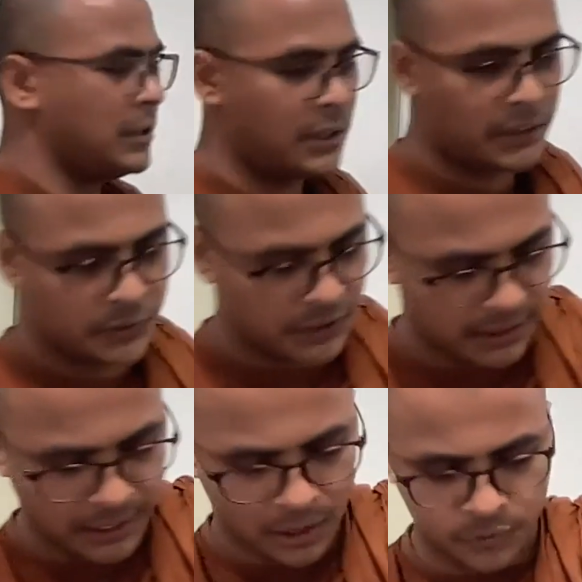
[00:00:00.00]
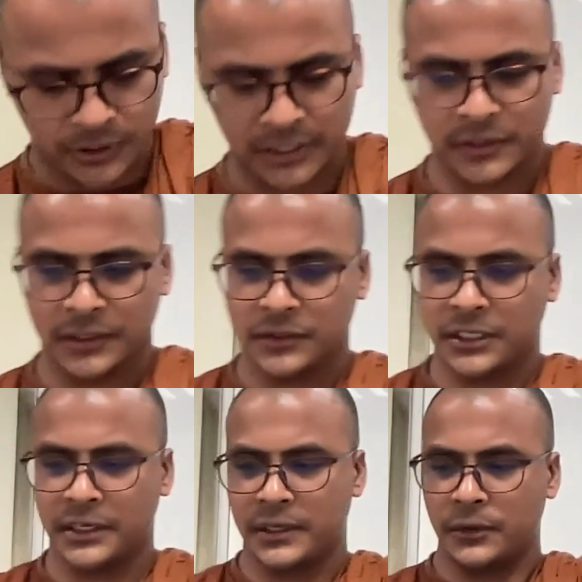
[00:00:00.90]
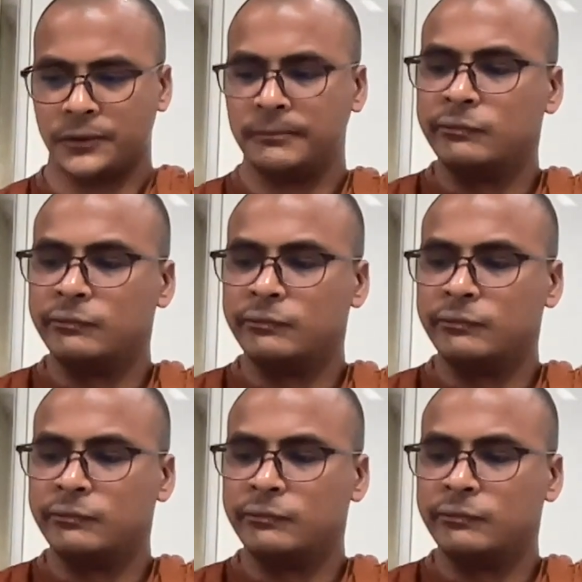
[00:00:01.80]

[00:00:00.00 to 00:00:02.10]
A chicken house, right? Chicken house.